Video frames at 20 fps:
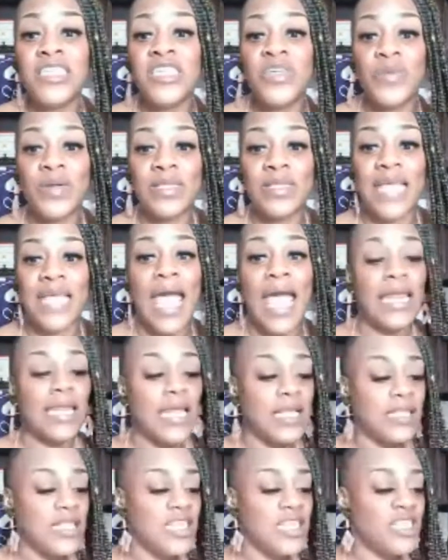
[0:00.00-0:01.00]
patterns.
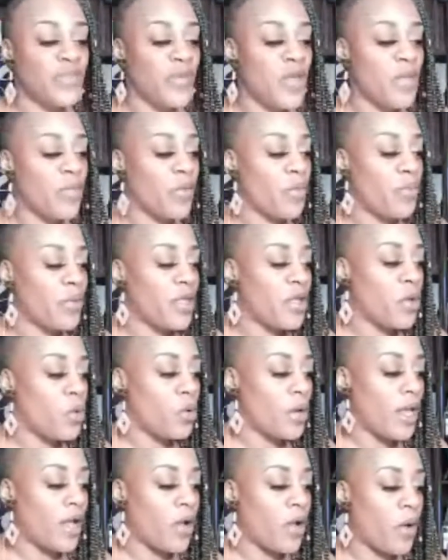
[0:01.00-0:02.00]
Let's deal with that and let
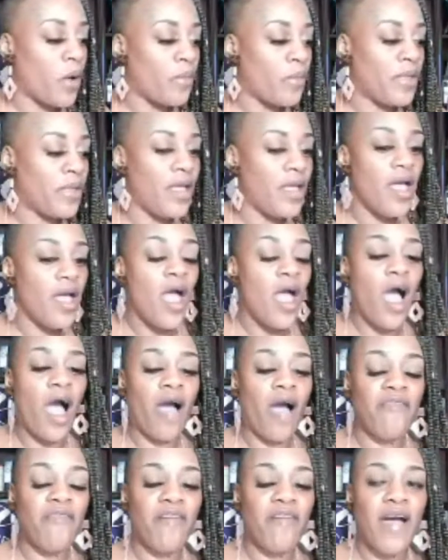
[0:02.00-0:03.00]
these people be who they're
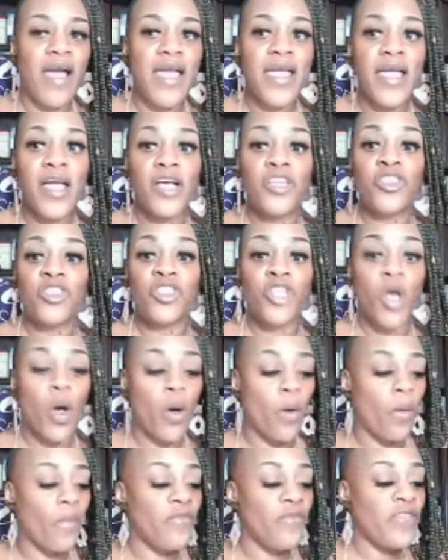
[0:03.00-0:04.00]
going to be. All
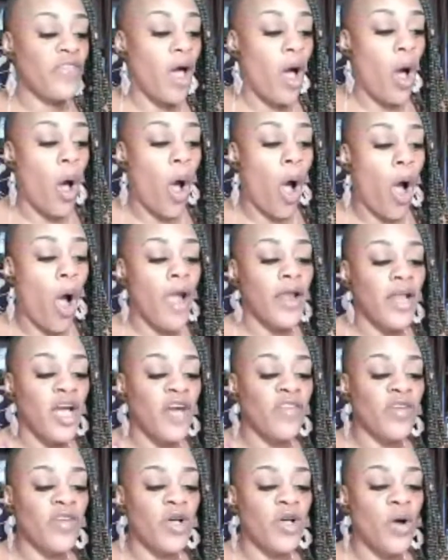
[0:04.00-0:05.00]
right. So the
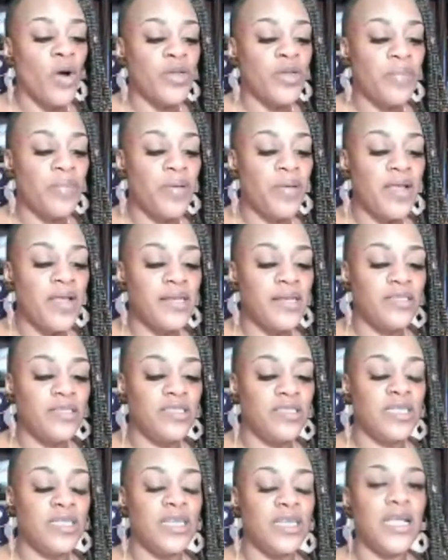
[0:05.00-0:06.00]
heart of
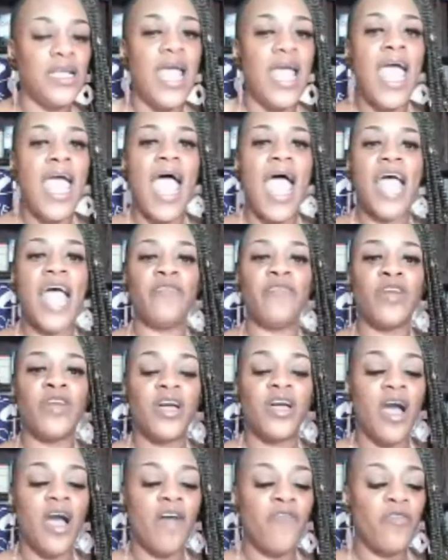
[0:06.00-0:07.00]
codependency
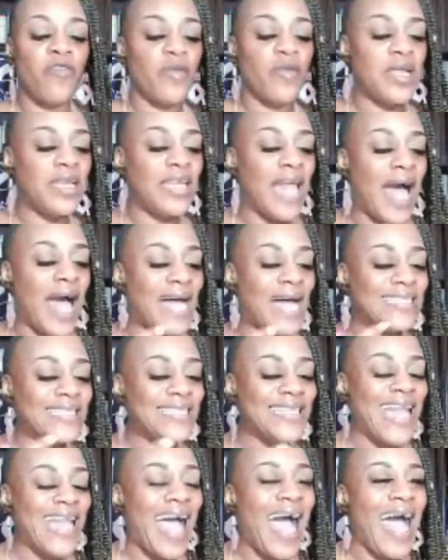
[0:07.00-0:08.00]
and recovery
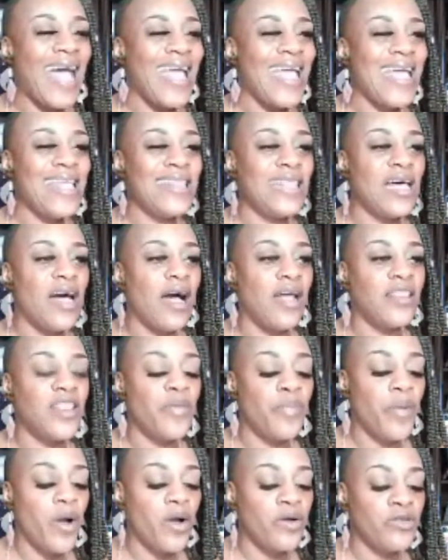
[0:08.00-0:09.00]
lies not in the
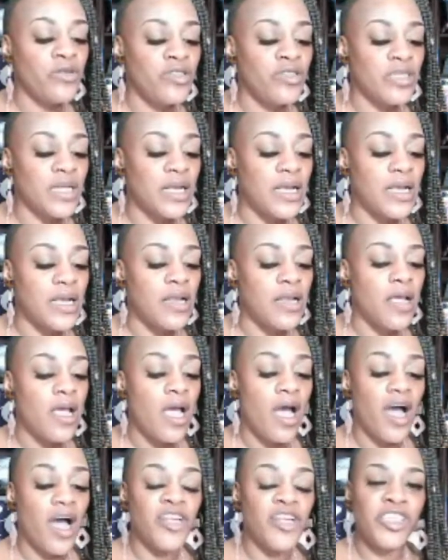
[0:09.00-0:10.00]
other person,
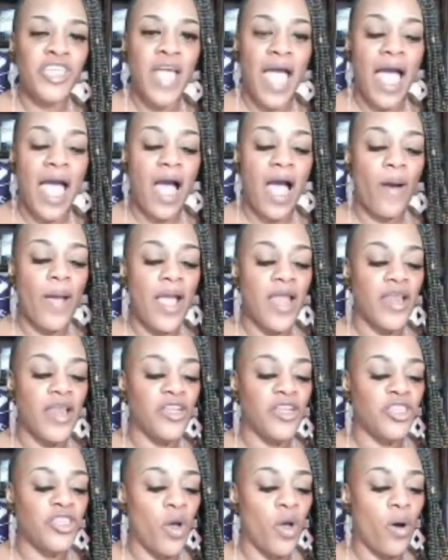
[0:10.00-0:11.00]
a child, an
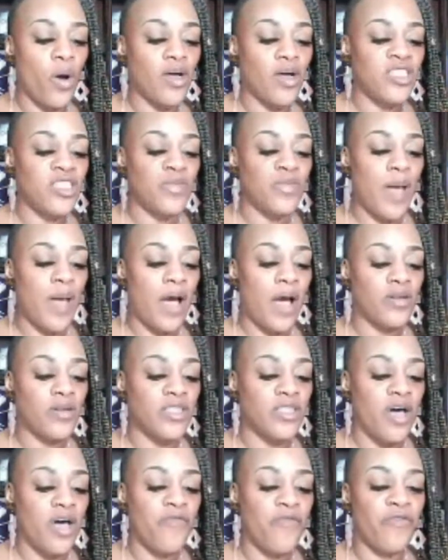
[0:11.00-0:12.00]
adult, a spouse,
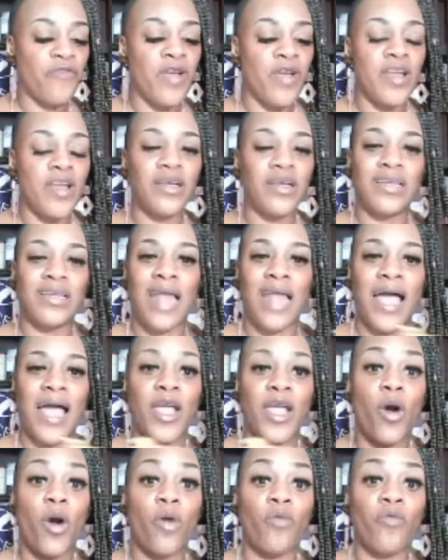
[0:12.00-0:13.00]
a friend, client,
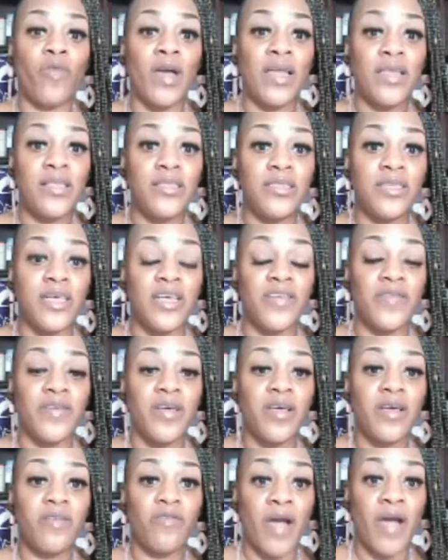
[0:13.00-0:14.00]
or relative,
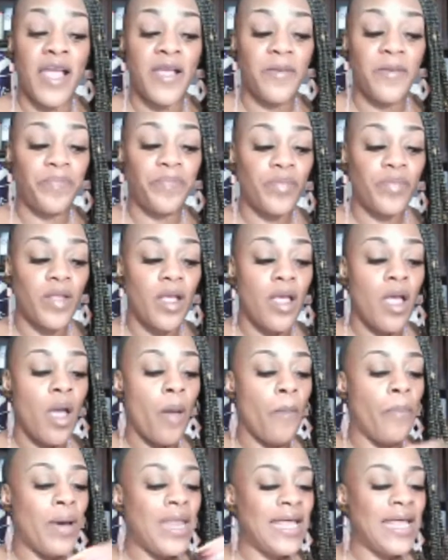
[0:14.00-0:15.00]
right? But
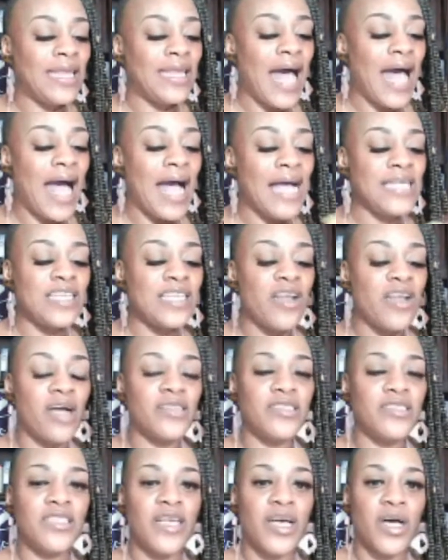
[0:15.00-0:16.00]
it lies in
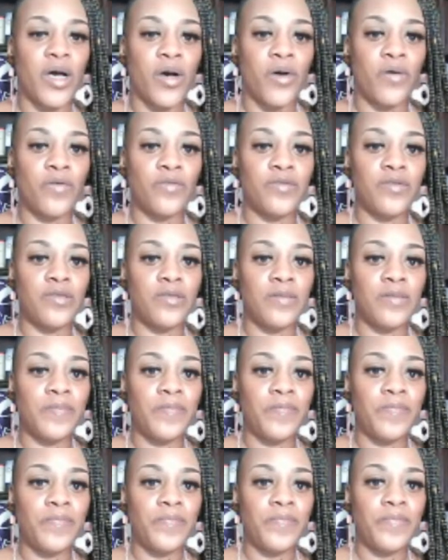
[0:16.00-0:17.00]
ourselves.
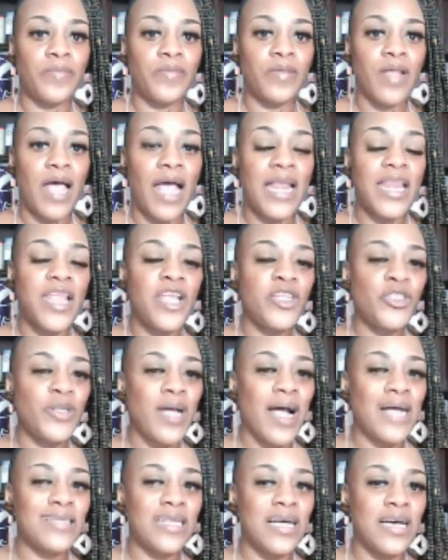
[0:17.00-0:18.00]
I need you guys to
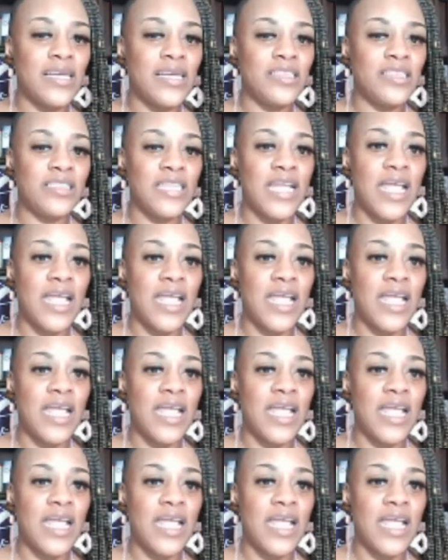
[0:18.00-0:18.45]
understand